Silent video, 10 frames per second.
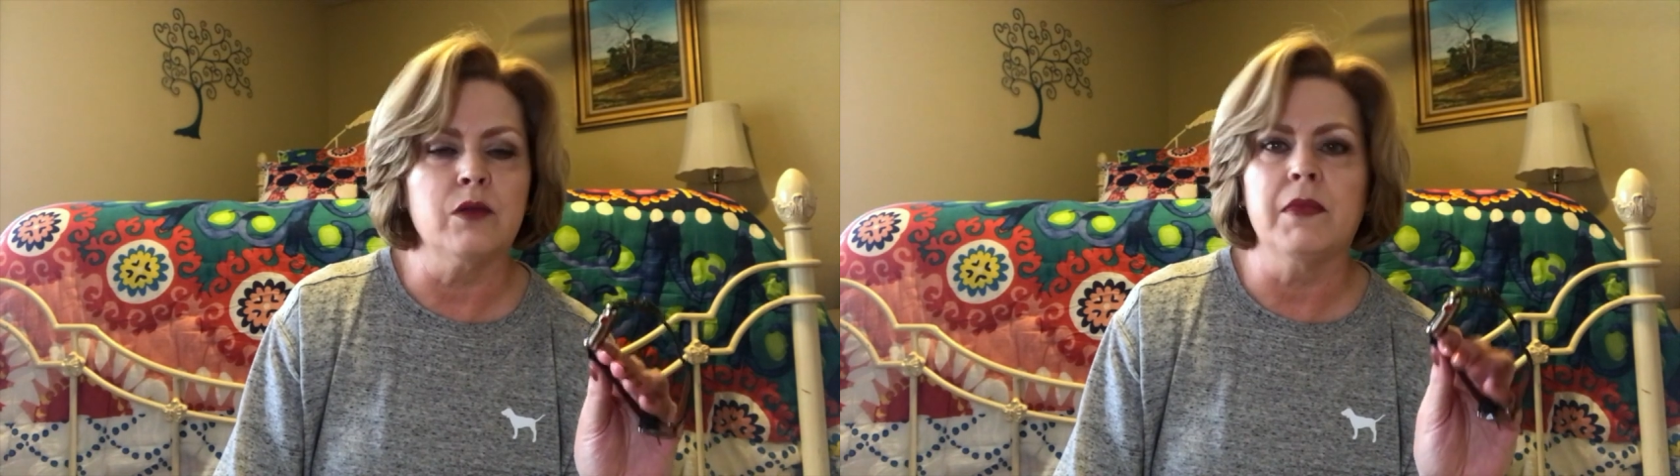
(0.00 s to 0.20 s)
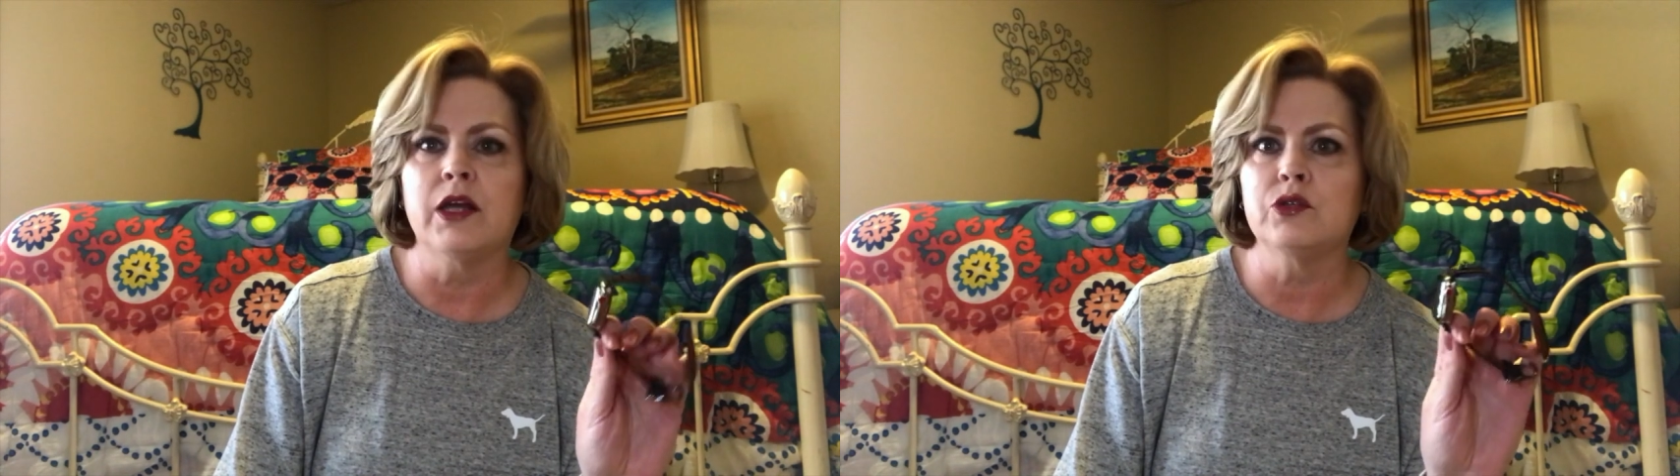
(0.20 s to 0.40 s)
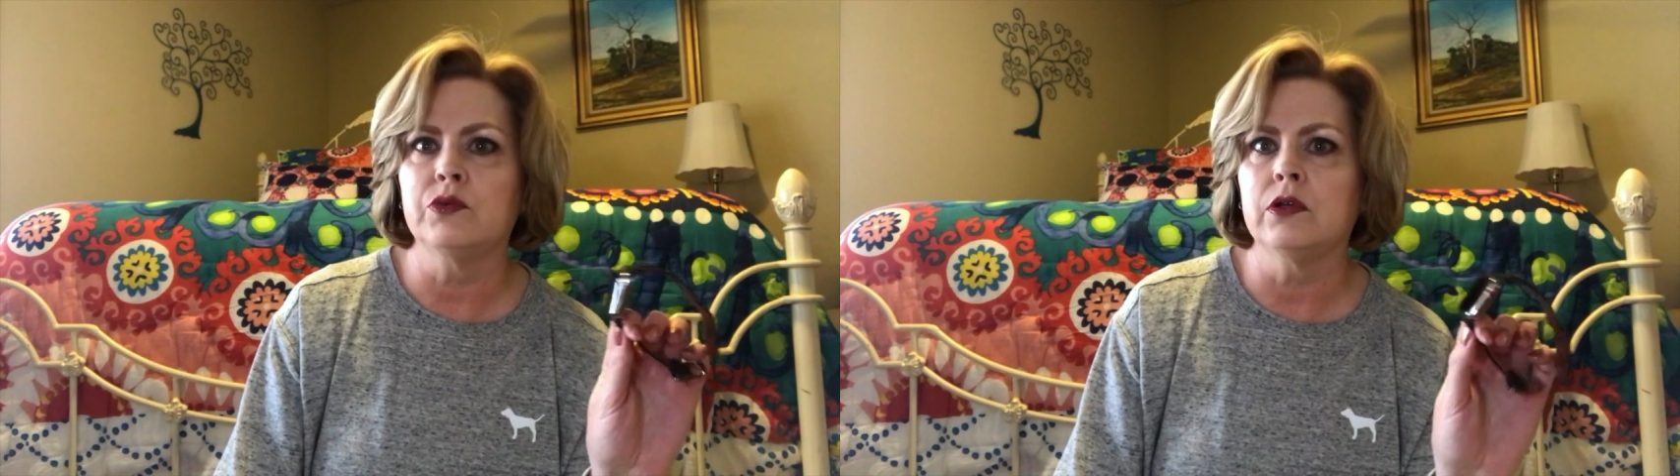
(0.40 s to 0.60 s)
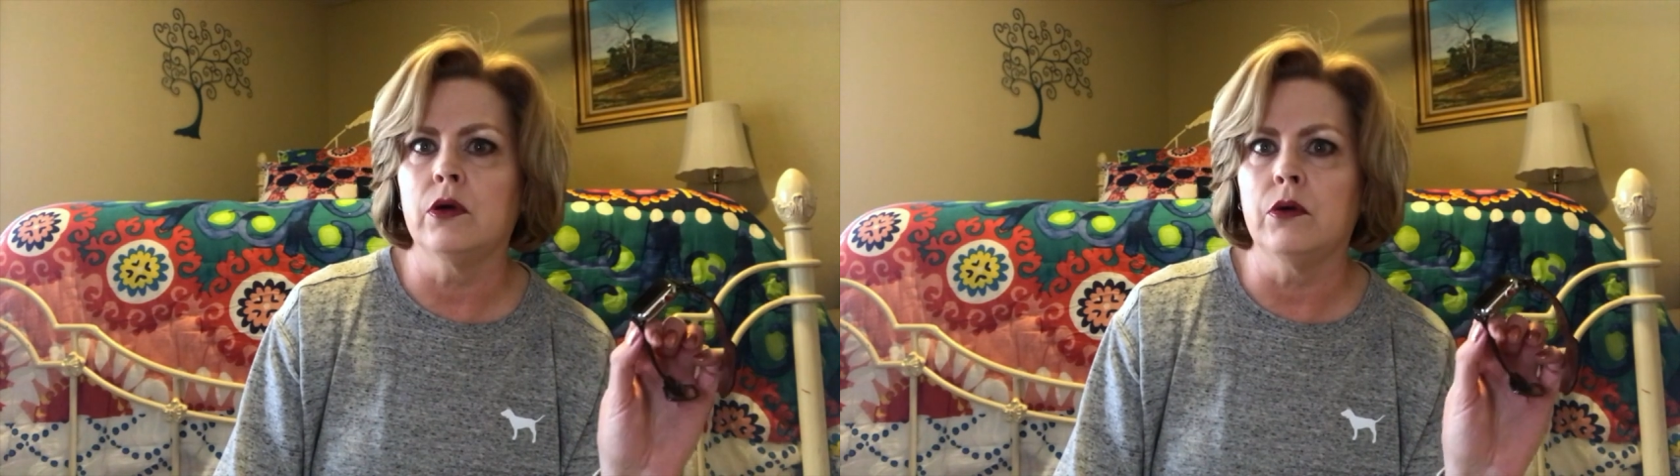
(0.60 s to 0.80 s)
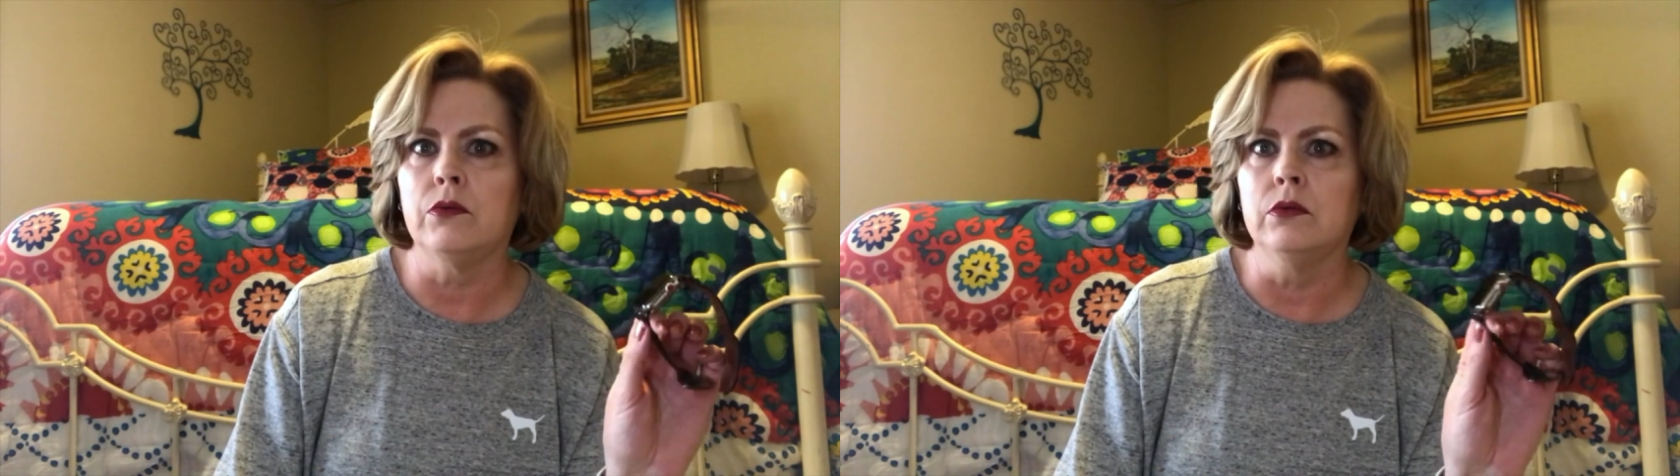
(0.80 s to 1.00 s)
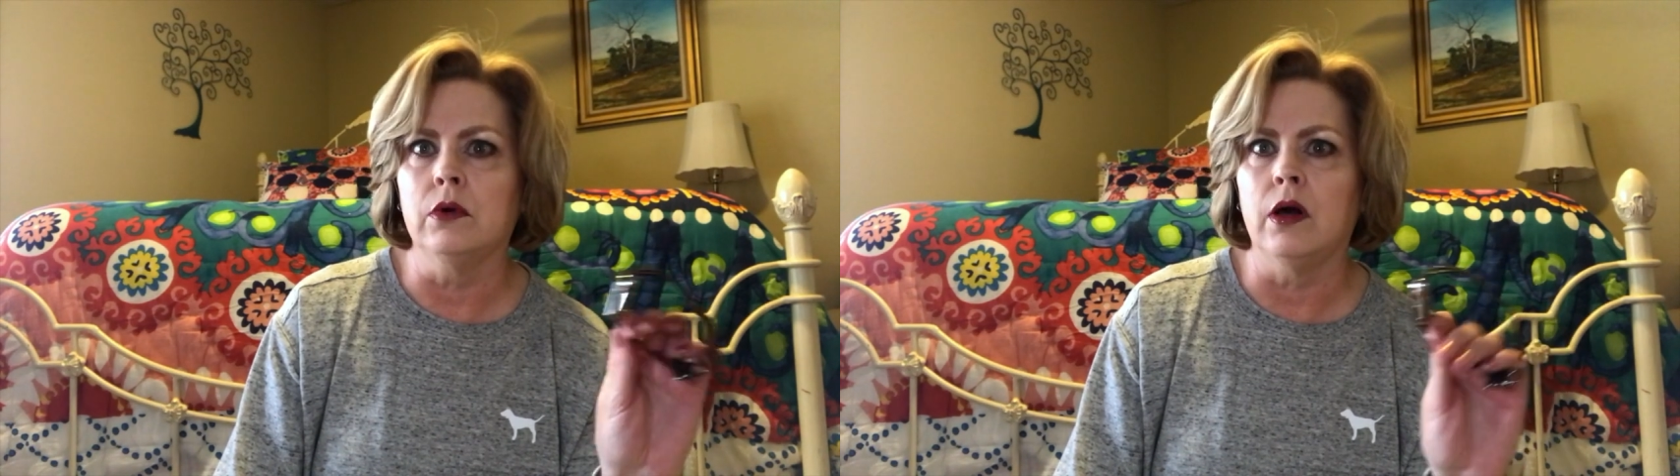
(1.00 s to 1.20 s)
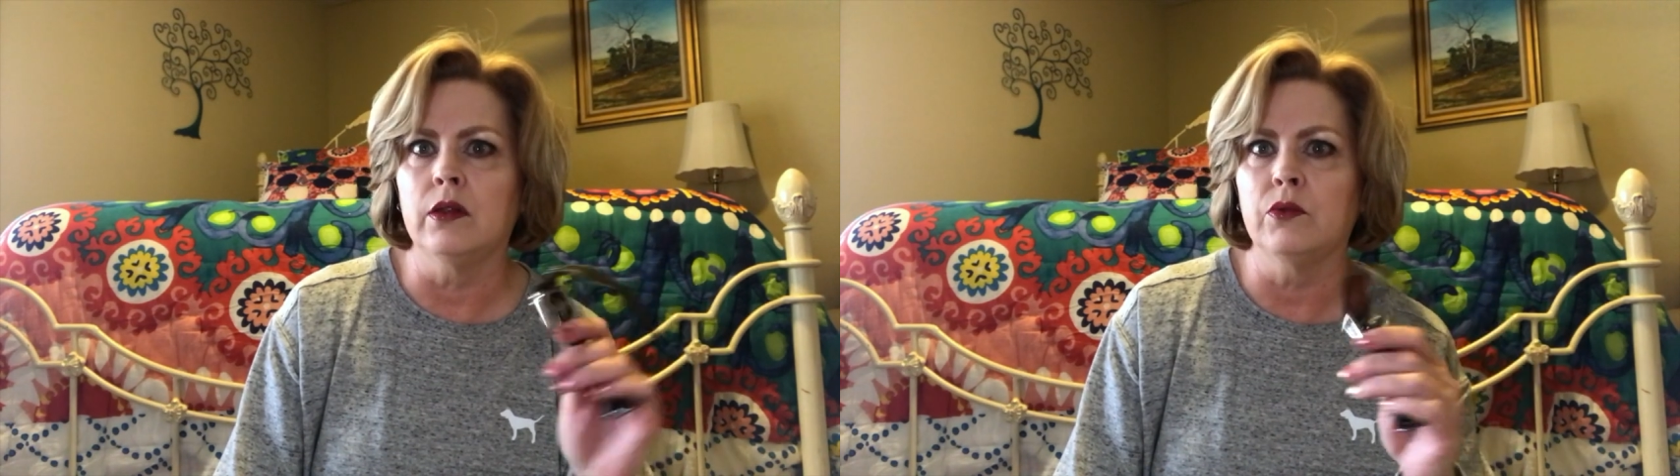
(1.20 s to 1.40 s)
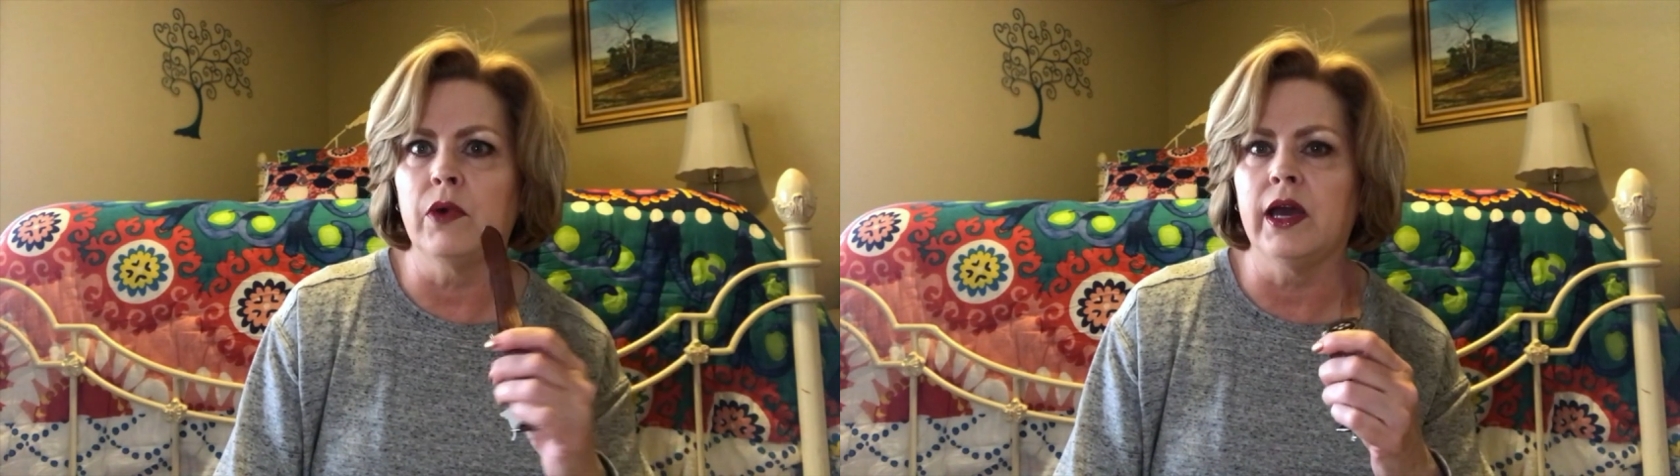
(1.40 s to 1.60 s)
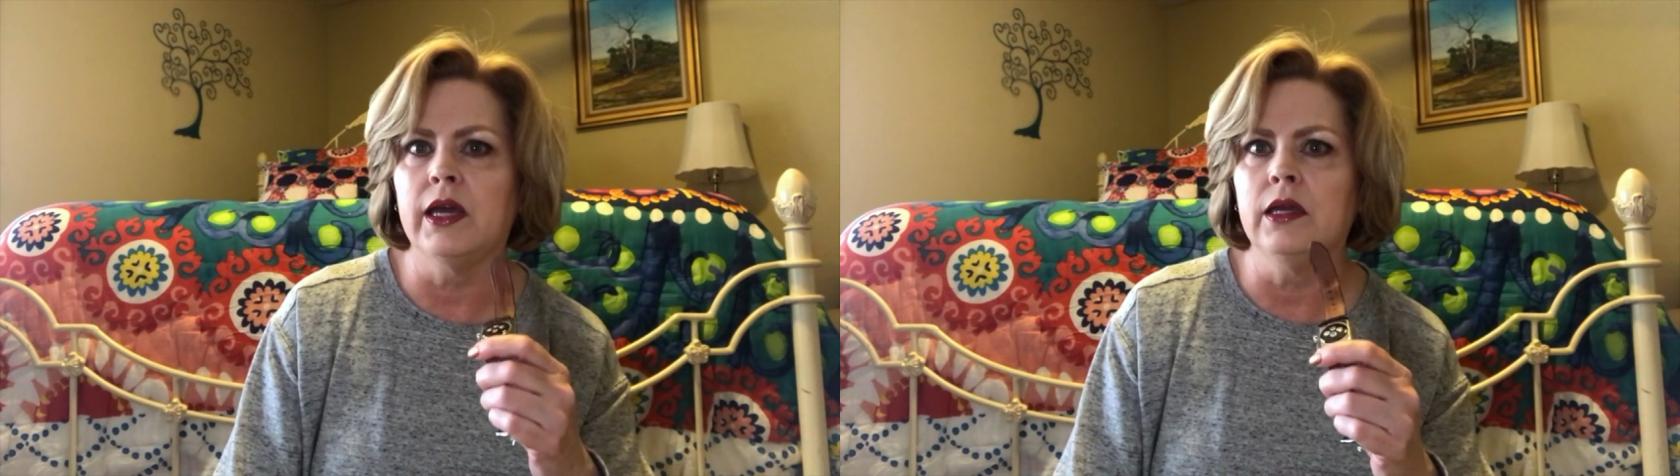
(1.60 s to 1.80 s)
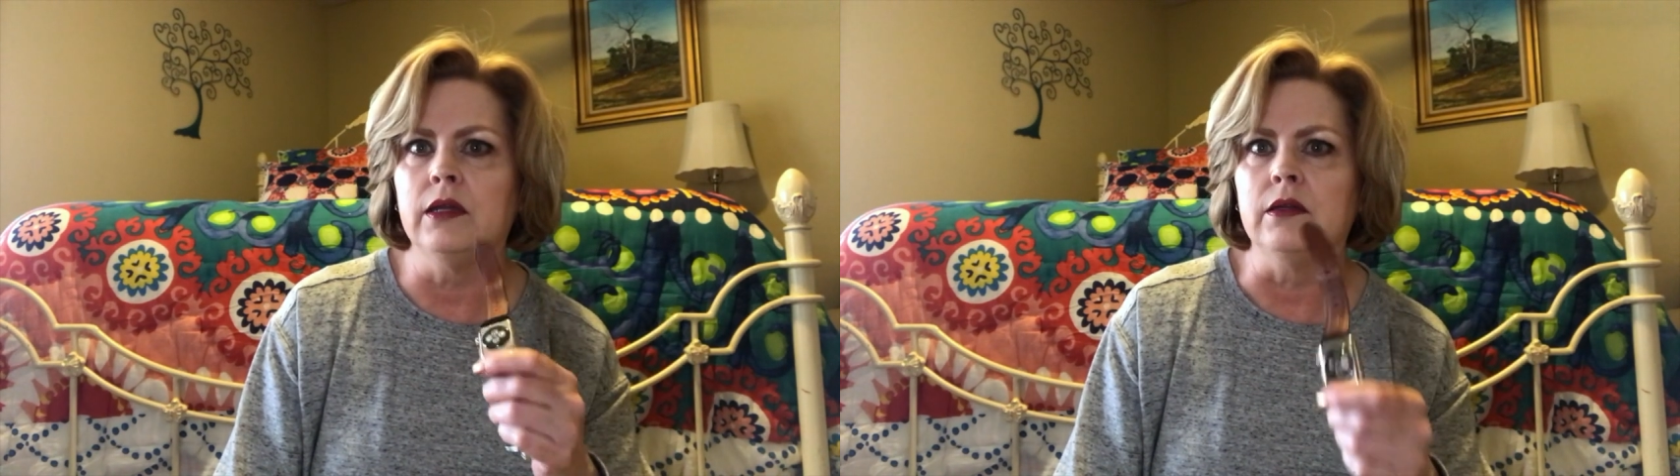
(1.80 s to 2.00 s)
you might as well go all the
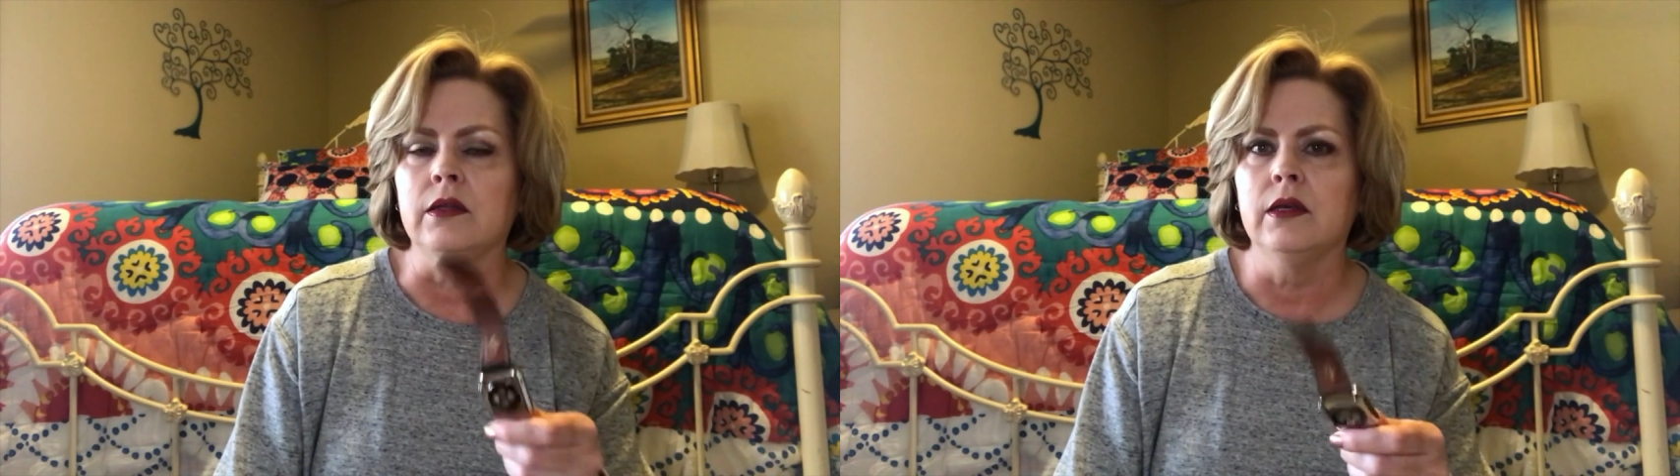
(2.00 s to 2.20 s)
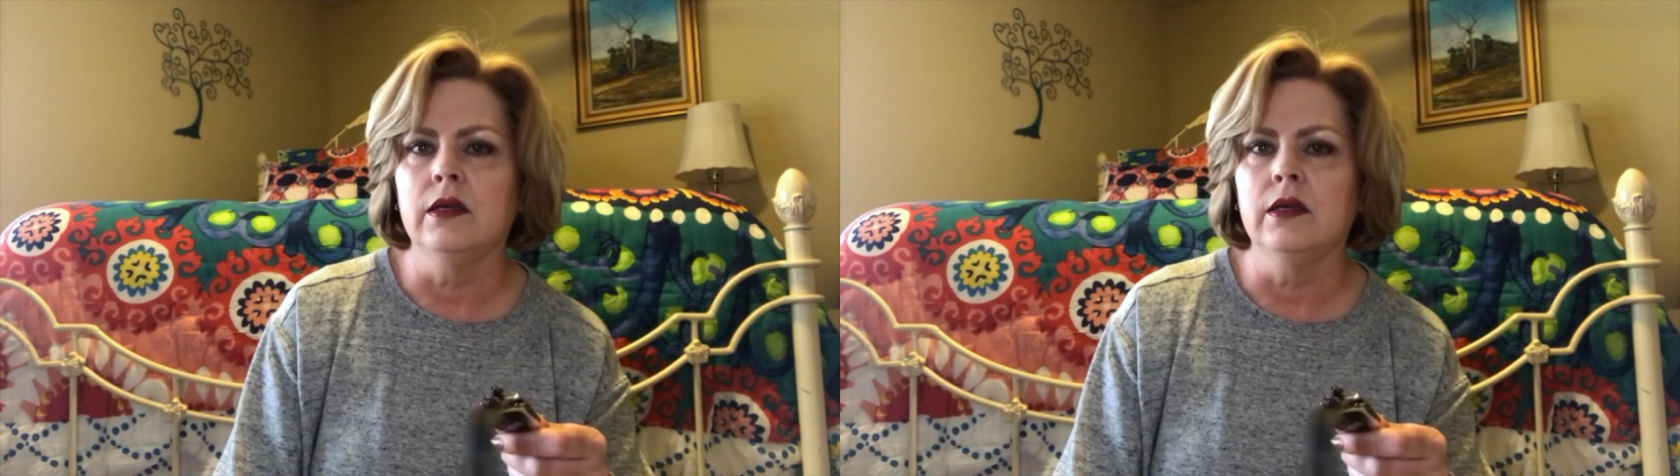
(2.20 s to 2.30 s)
way and